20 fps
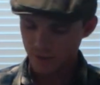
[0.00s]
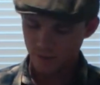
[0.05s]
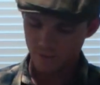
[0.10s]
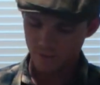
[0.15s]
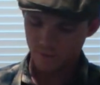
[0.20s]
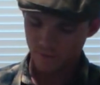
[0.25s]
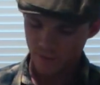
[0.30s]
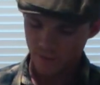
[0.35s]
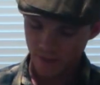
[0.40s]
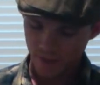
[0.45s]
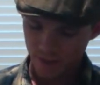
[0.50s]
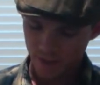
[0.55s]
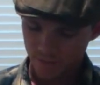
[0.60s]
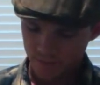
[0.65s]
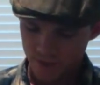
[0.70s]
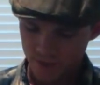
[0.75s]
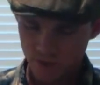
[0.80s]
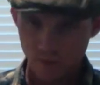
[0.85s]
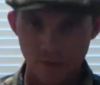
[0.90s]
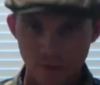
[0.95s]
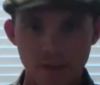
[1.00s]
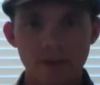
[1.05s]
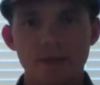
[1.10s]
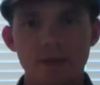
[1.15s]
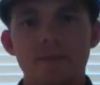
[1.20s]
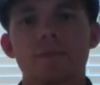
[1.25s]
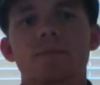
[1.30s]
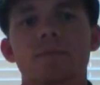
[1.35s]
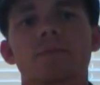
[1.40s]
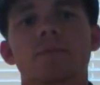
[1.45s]
right
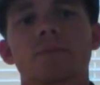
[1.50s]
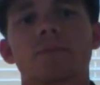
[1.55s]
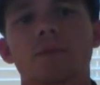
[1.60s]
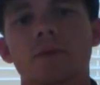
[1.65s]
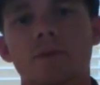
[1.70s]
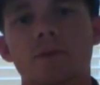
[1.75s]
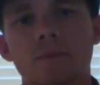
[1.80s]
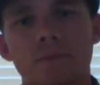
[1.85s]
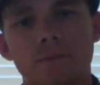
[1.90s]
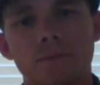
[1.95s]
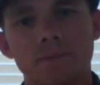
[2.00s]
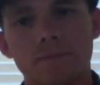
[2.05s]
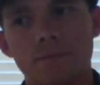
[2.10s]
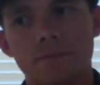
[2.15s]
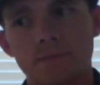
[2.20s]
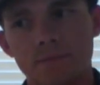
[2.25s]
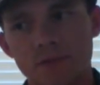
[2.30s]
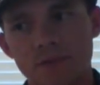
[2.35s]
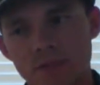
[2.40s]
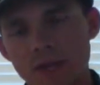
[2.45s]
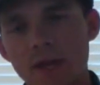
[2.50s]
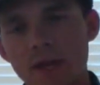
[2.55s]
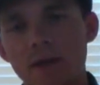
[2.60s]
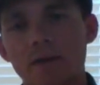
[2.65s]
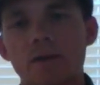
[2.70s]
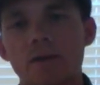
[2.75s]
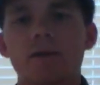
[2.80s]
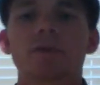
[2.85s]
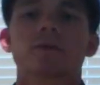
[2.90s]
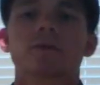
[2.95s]
between the snare
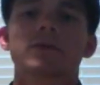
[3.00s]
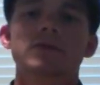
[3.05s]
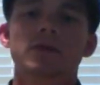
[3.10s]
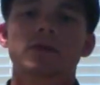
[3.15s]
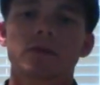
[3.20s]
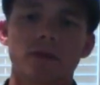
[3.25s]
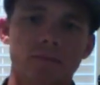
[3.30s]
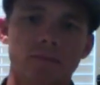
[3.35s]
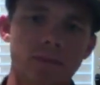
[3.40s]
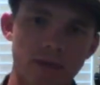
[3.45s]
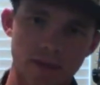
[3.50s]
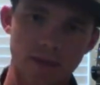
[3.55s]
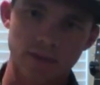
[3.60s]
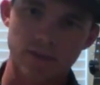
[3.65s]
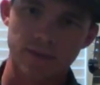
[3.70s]
and the returning bass.